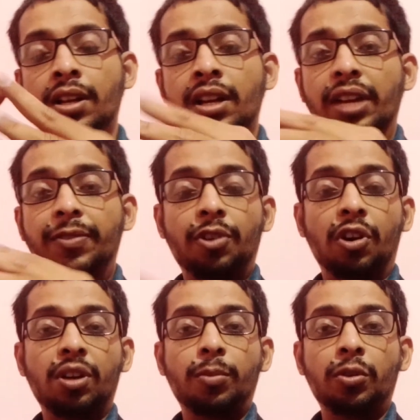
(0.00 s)
If we talk
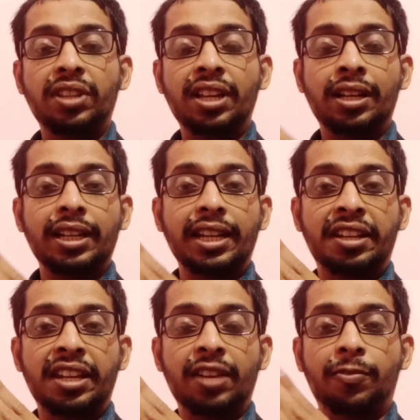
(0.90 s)
about the
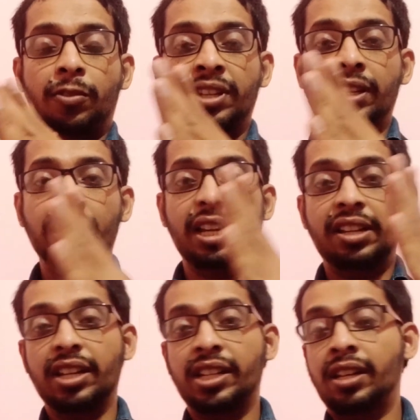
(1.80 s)
intake for the
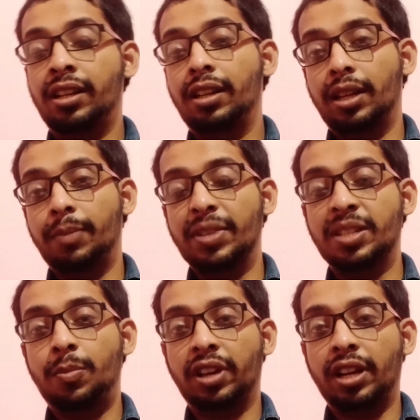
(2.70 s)
integrated
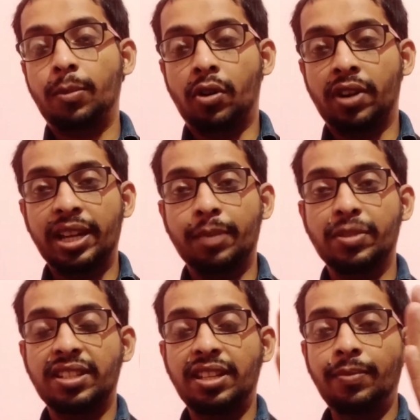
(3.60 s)
MSc program or
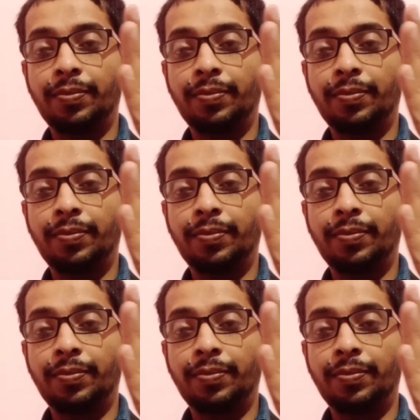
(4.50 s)
IMSc,